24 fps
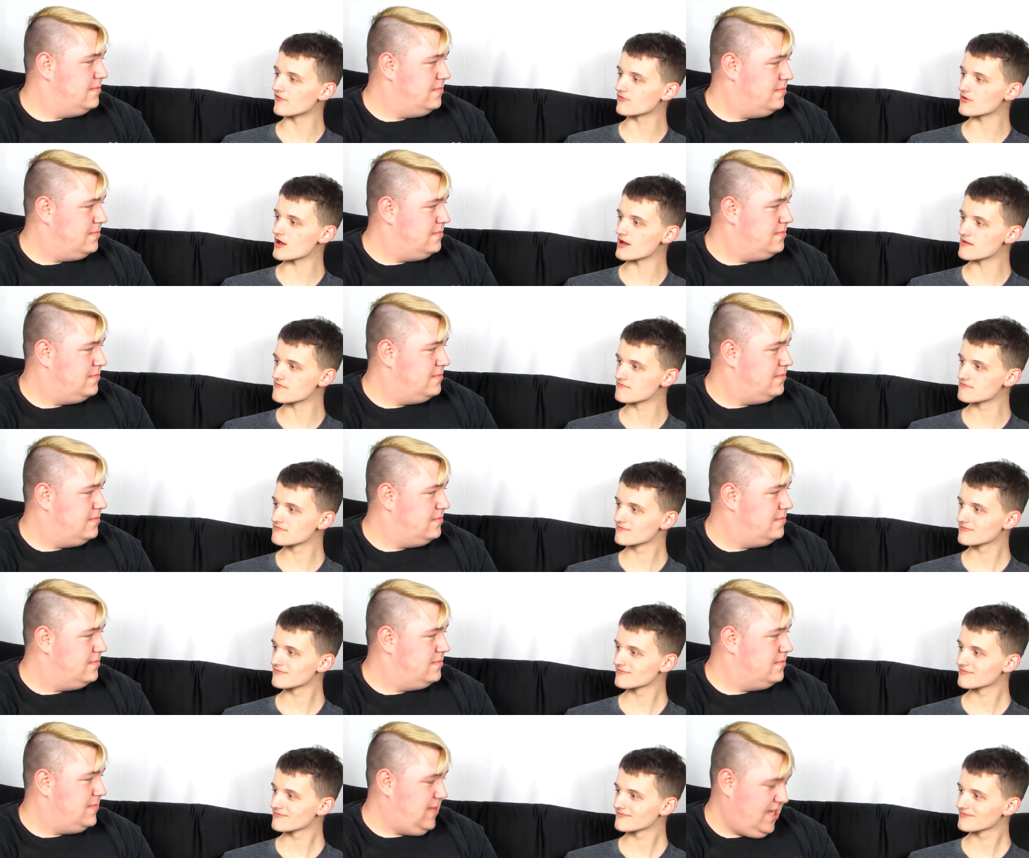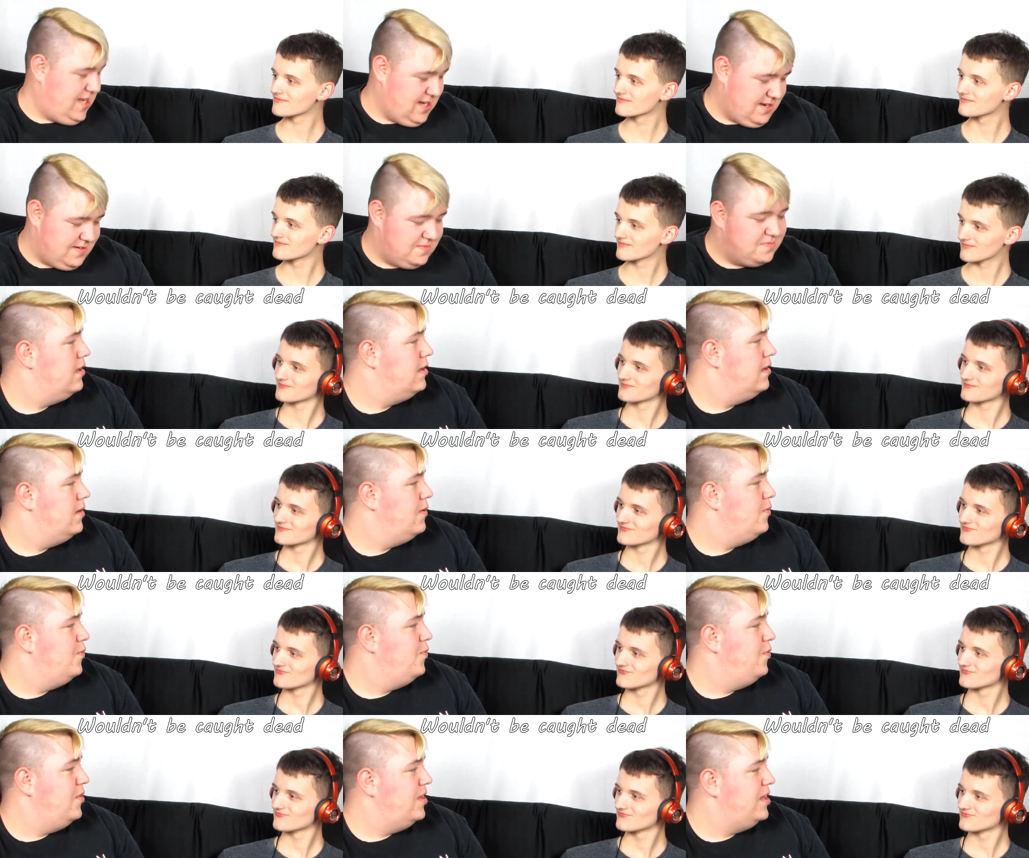Speaker 1: right? Yeah.
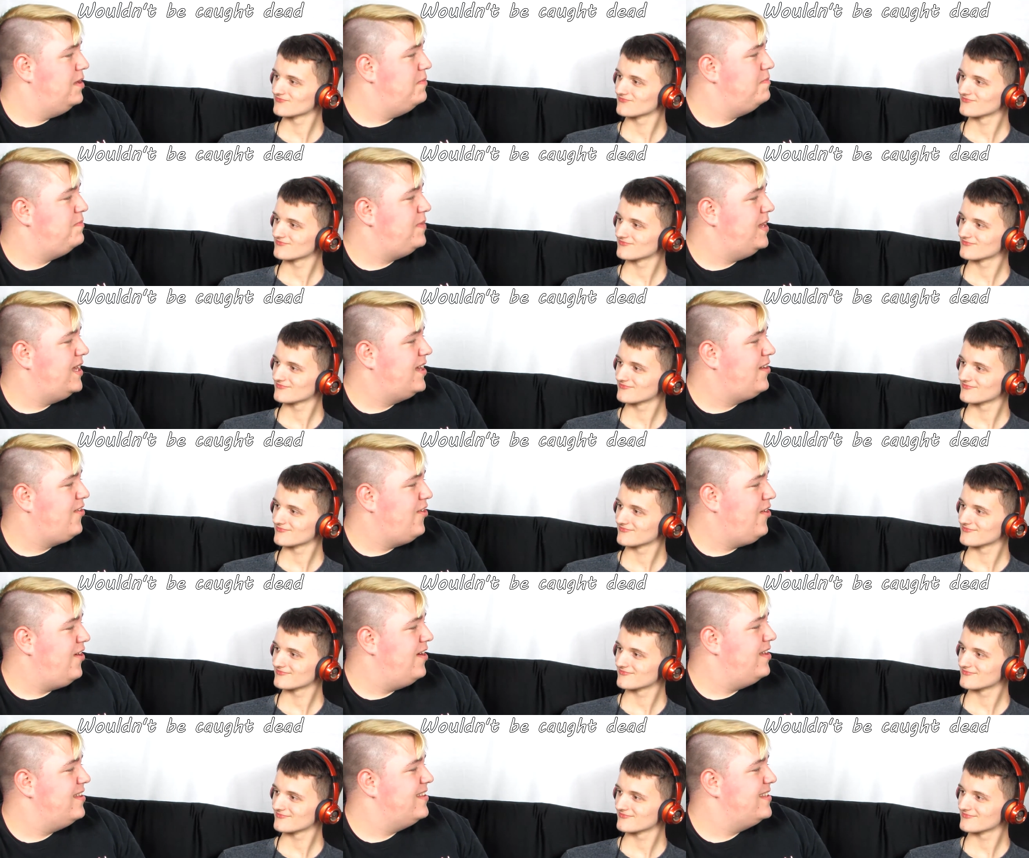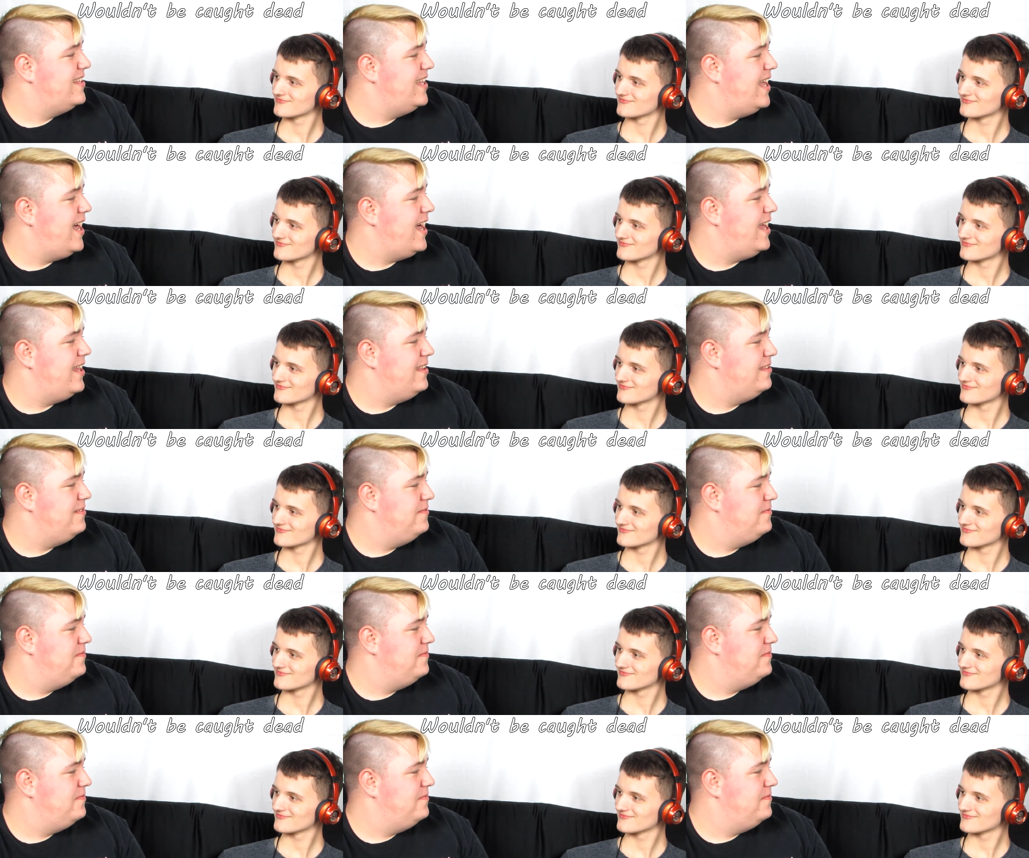Wouldn't it be caught dead?